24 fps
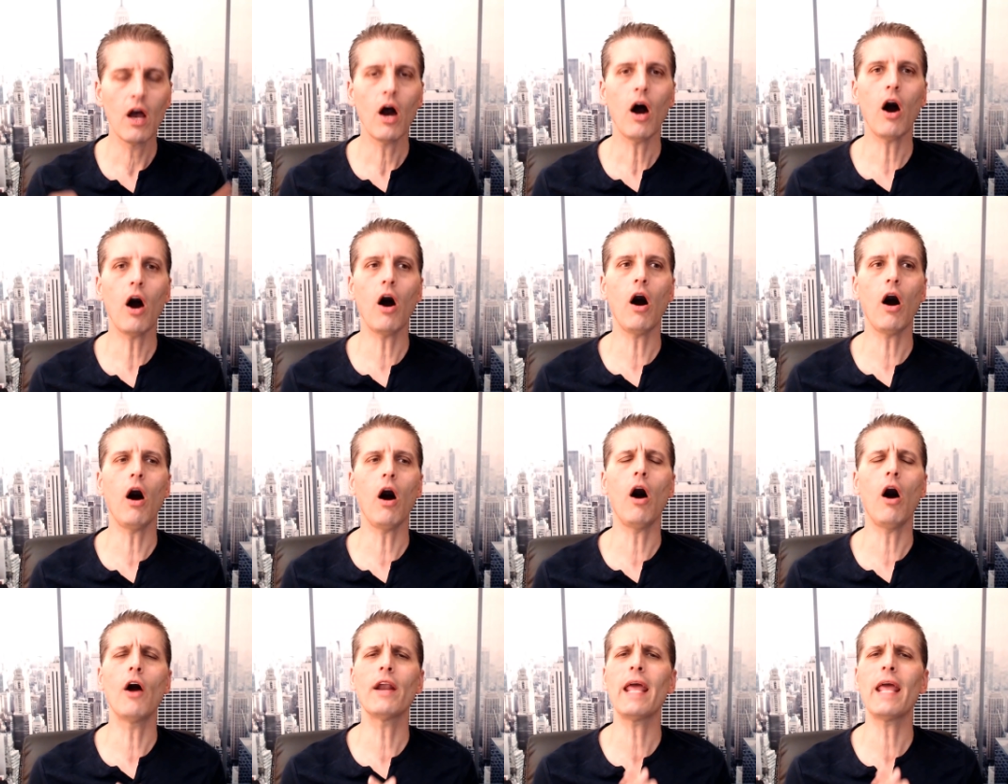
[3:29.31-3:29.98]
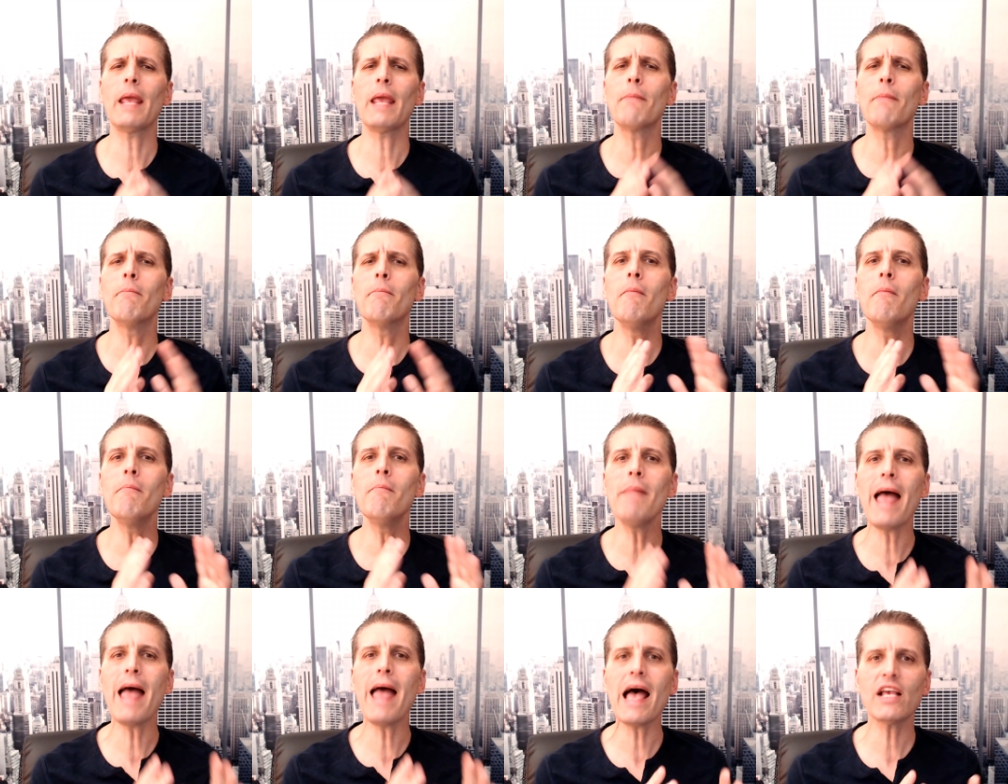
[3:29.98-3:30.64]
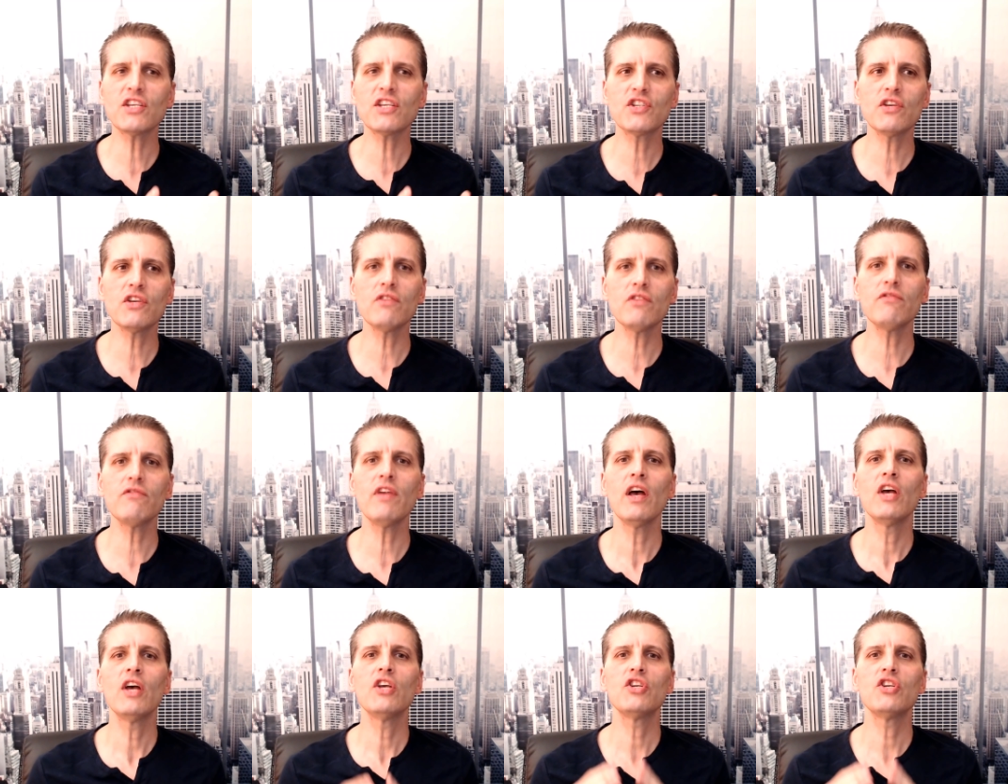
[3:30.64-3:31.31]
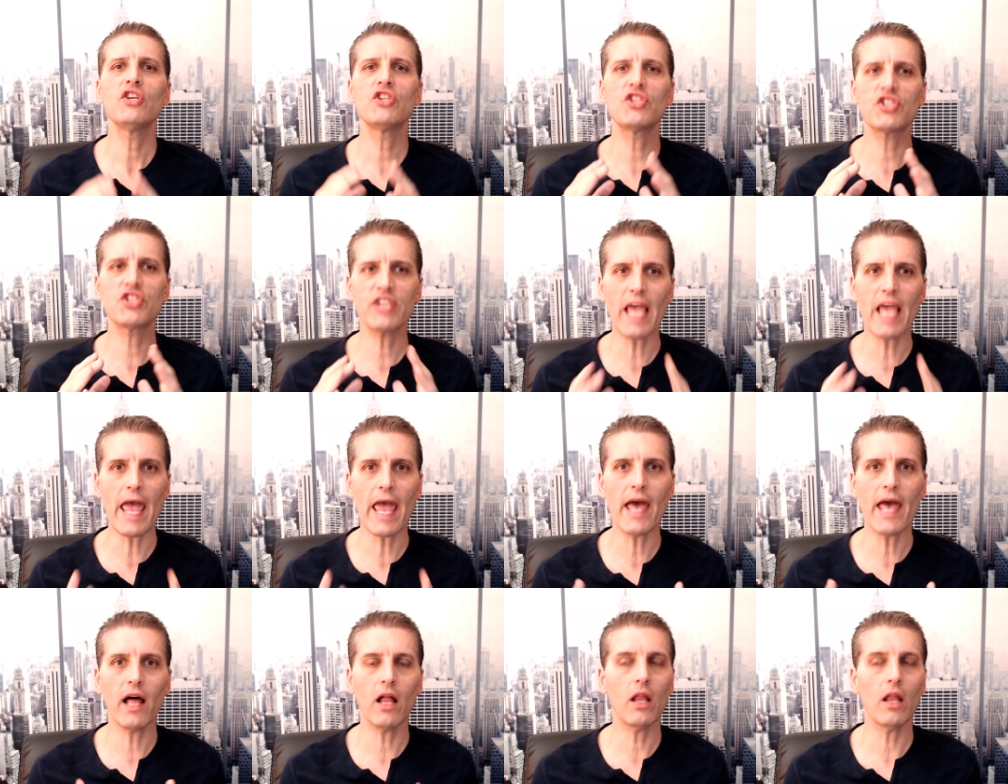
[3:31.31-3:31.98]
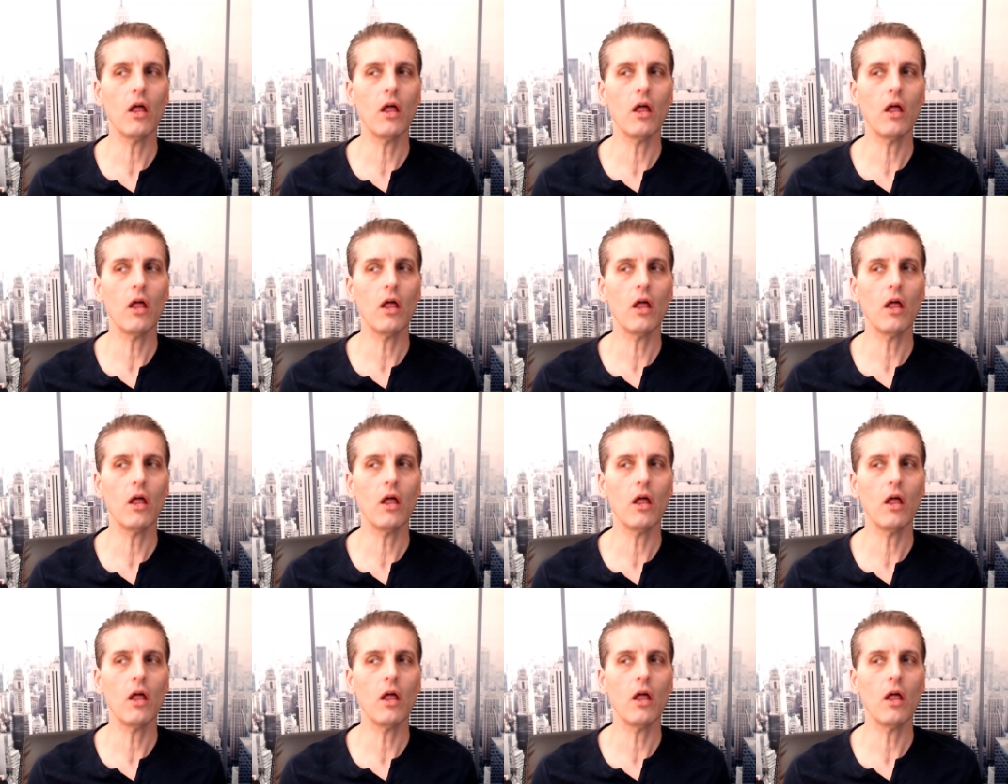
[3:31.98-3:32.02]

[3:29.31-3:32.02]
on a massive scale